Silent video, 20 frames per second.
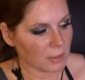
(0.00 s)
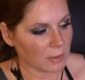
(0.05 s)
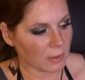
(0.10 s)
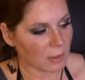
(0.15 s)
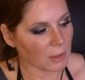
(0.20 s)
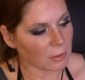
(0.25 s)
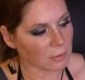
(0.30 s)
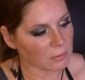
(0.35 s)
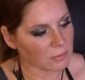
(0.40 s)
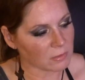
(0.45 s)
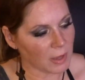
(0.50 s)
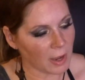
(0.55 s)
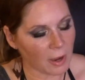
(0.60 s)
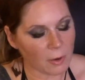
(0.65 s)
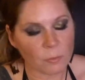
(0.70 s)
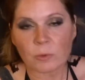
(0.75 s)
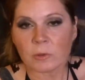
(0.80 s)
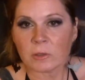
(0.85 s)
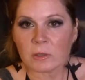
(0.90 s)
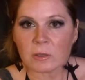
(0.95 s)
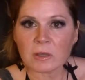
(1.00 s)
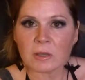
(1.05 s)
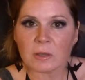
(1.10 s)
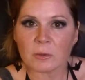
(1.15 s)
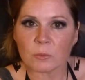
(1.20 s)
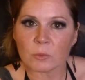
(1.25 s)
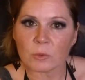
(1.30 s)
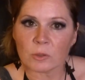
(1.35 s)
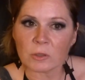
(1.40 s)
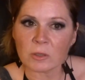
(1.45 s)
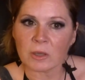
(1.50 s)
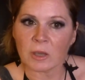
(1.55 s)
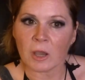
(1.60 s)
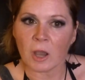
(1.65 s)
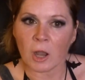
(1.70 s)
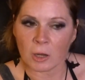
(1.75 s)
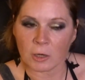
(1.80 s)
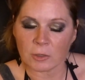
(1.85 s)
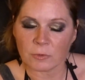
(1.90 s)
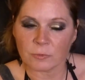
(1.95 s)
Things got really, really
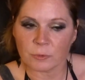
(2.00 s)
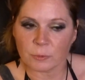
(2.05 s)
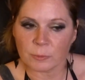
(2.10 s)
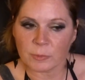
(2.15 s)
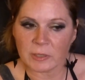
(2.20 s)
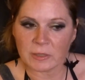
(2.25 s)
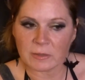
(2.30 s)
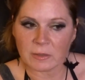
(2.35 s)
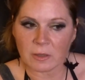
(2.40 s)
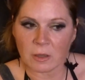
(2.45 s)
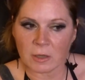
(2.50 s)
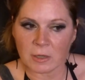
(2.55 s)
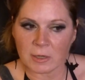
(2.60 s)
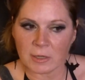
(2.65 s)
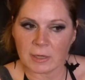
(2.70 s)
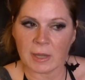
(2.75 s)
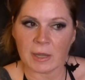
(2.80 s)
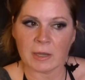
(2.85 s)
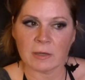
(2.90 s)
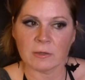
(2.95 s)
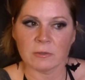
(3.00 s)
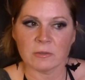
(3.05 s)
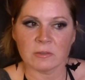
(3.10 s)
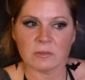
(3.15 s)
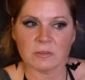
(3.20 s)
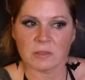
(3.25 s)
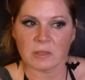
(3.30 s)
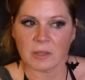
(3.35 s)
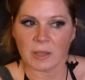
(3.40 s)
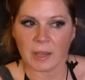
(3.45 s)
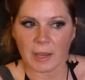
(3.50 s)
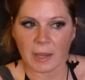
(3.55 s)
hard for me at the haunted house,